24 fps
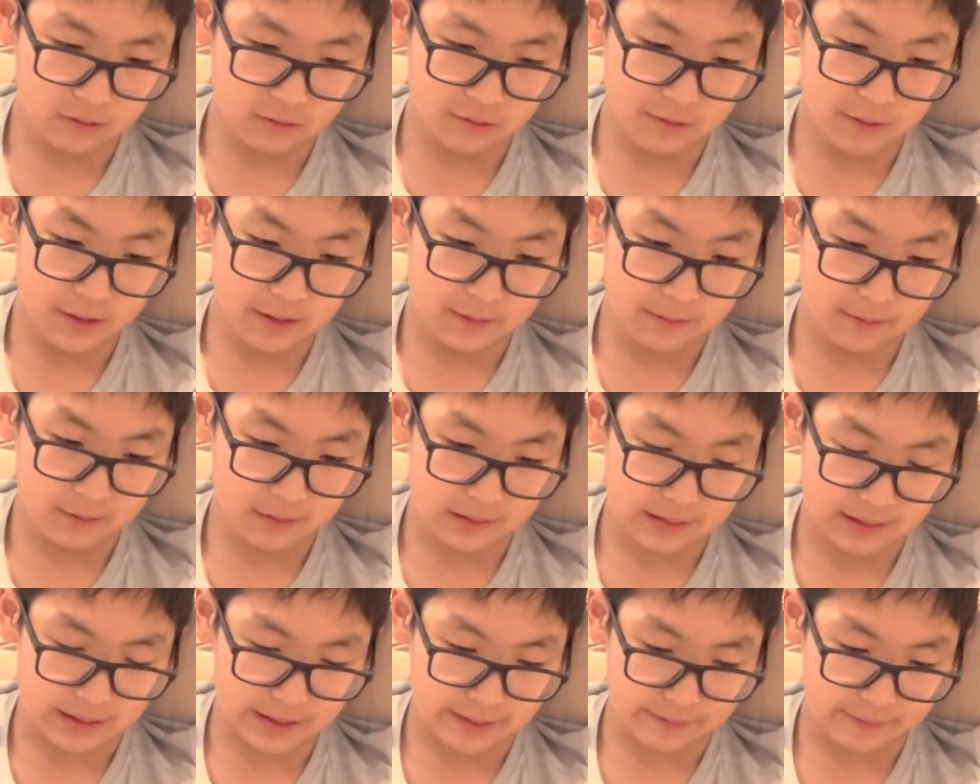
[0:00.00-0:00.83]
all the people of
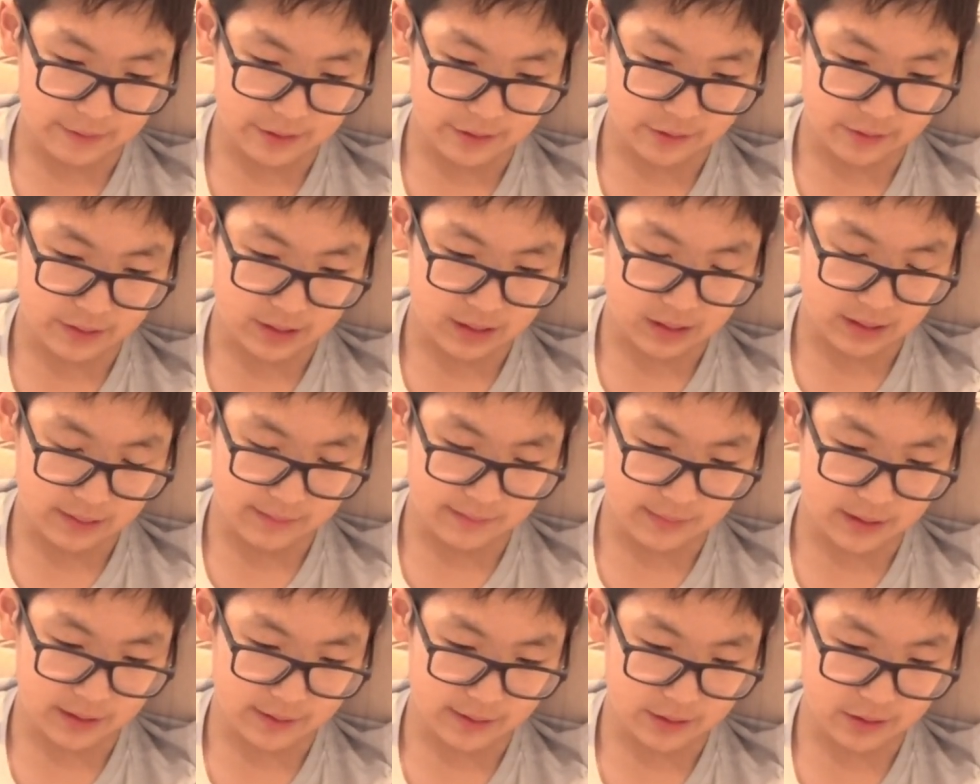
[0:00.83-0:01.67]
the land rejoicing
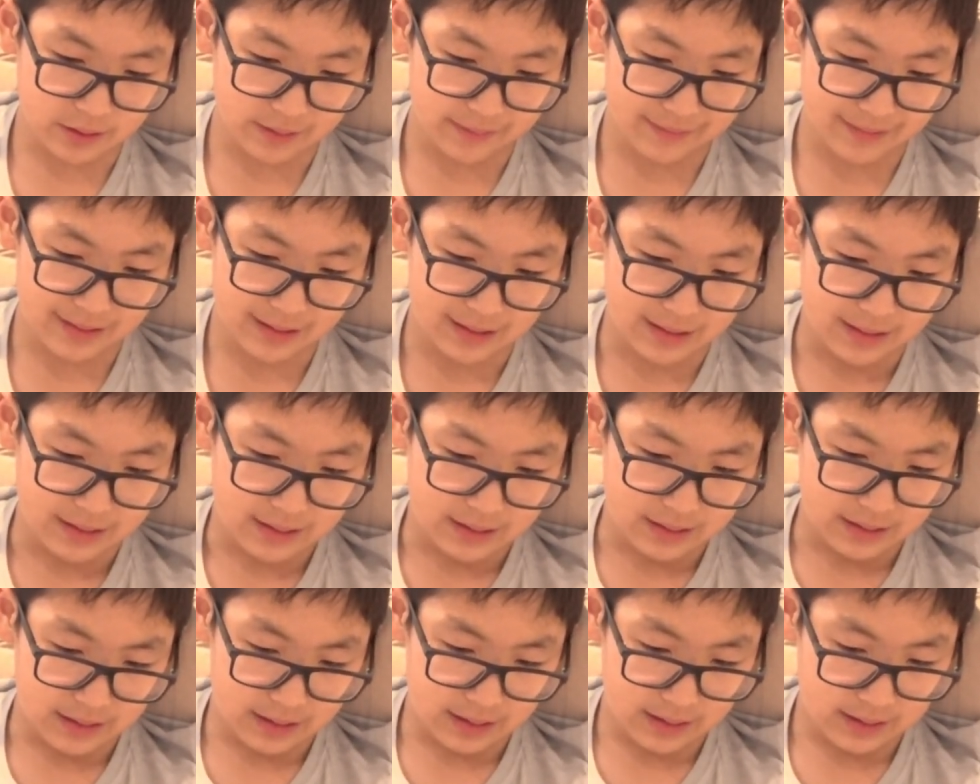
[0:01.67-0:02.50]
and blowing trumpets,
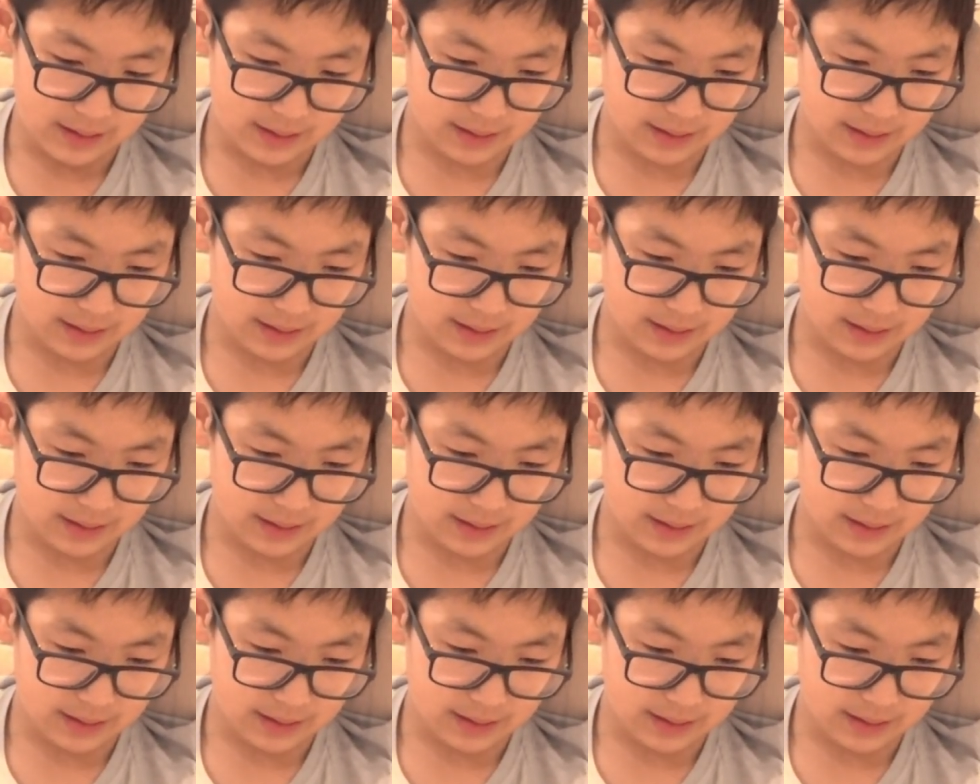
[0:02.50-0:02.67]
and the